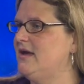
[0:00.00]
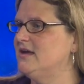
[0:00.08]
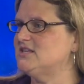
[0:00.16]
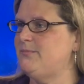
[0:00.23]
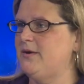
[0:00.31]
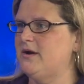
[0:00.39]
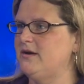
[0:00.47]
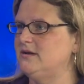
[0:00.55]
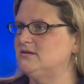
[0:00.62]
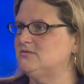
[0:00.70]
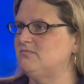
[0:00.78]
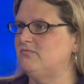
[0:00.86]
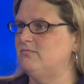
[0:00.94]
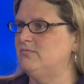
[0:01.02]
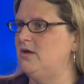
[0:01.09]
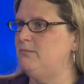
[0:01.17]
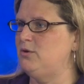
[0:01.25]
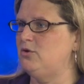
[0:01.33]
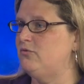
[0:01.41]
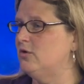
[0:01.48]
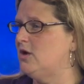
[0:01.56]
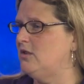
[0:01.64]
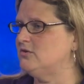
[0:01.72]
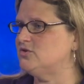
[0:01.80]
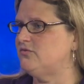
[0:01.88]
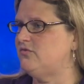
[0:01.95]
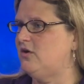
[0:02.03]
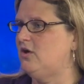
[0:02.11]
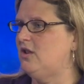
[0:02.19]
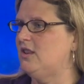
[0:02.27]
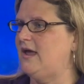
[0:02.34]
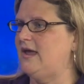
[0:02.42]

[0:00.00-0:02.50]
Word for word: experience the beautiful colors of fall,